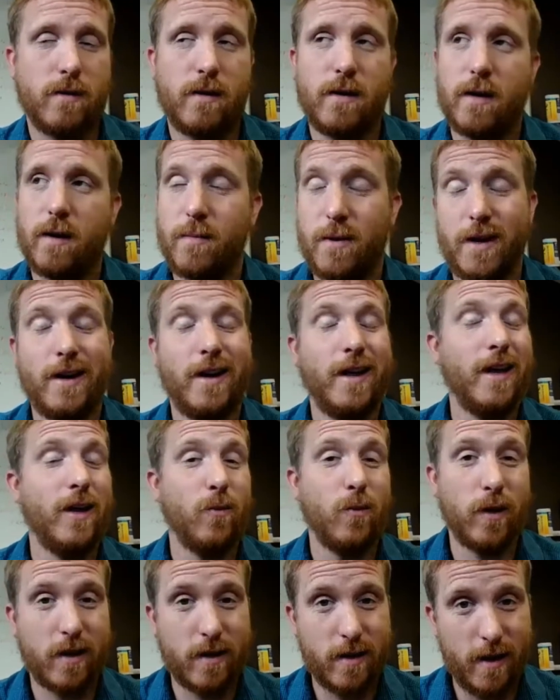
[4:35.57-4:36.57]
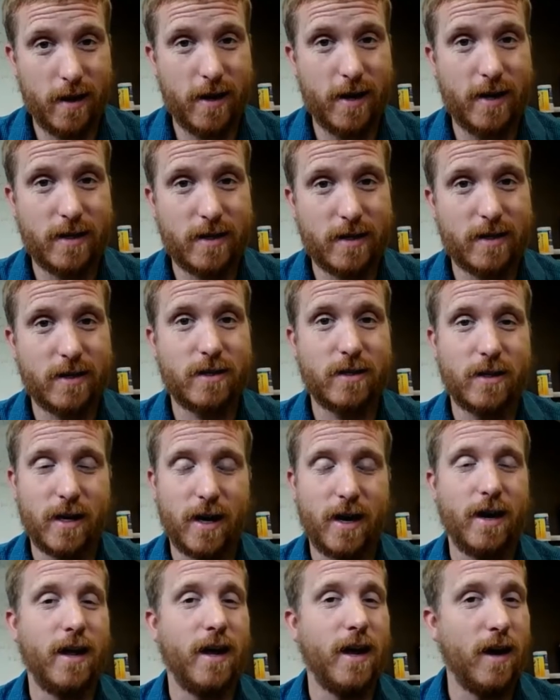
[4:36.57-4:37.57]
In an 8-week class, you
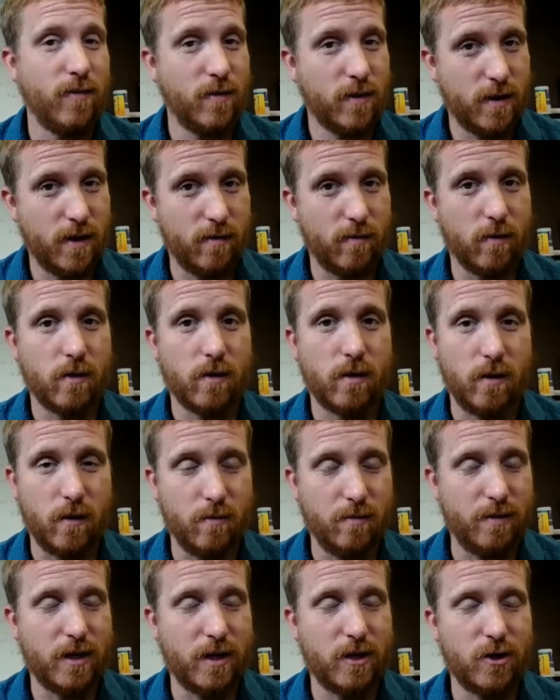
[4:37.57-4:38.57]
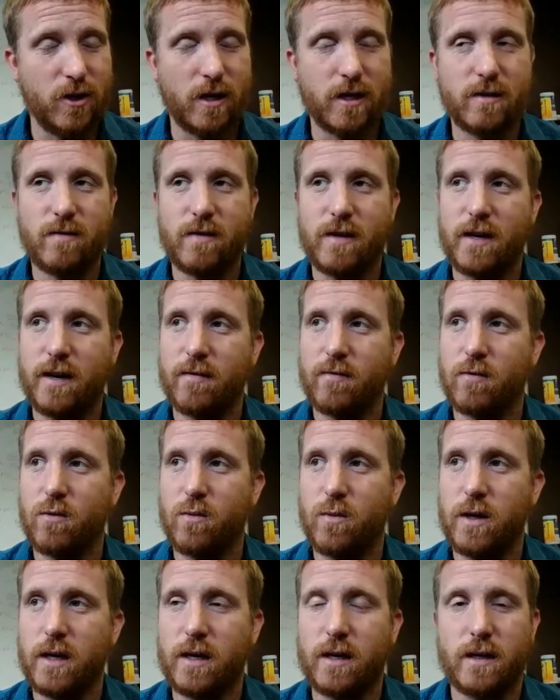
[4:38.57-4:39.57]
kind of have to cover big chunks of it
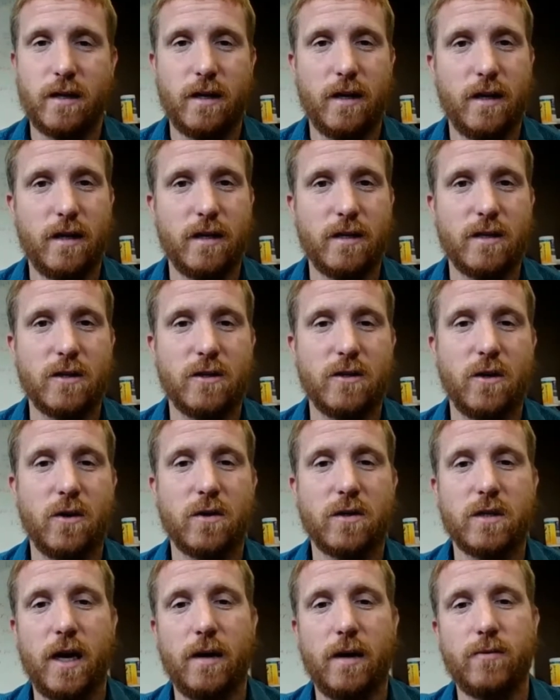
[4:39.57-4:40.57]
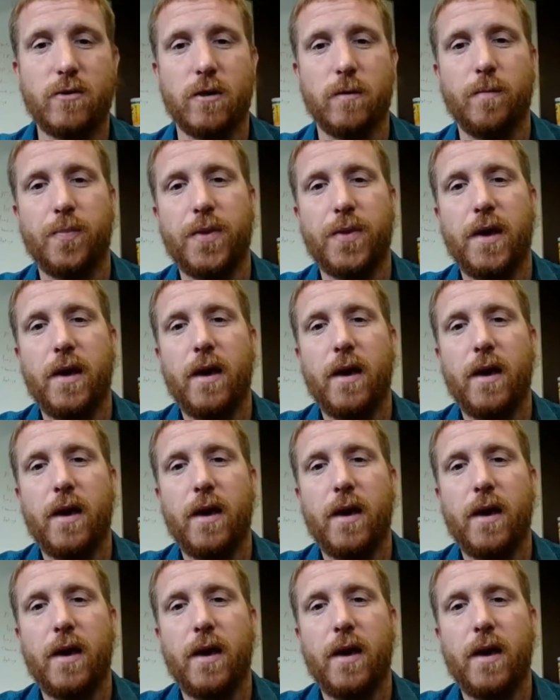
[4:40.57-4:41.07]
every week, and this is no exception.